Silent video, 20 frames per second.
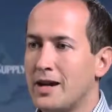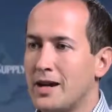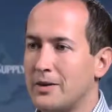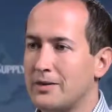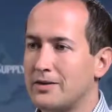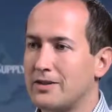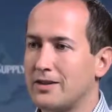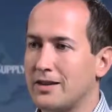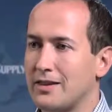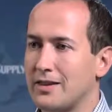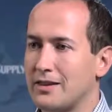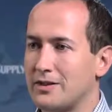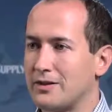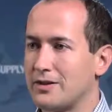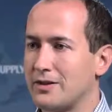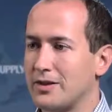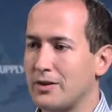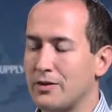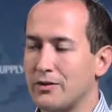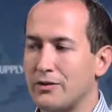would say that just
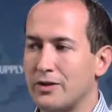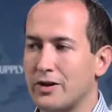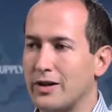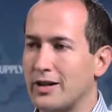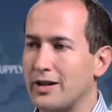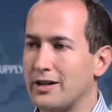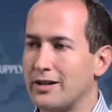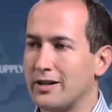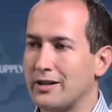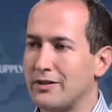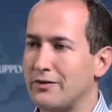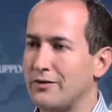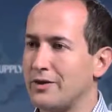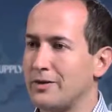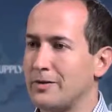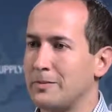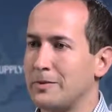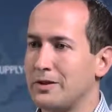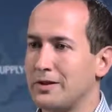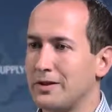the overall end-to-end
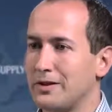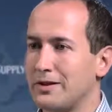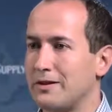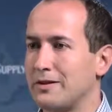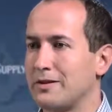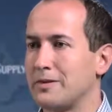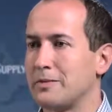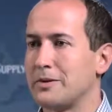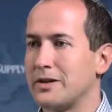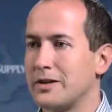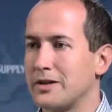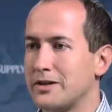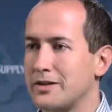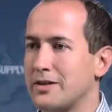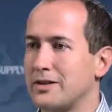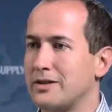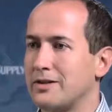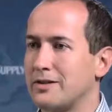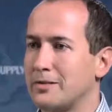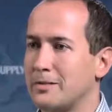visibility to the supply
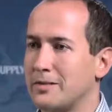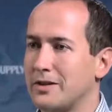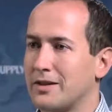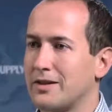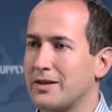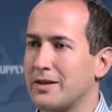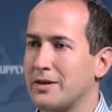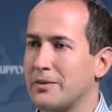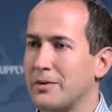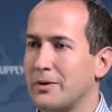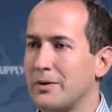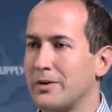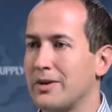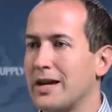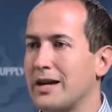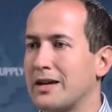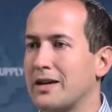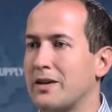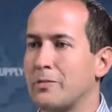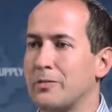chain is something that we were
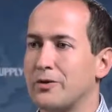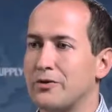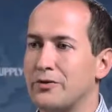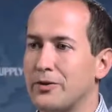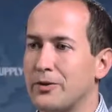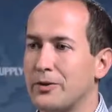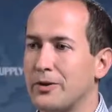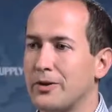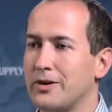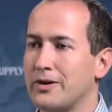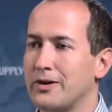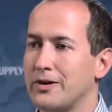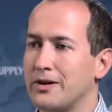lacking before,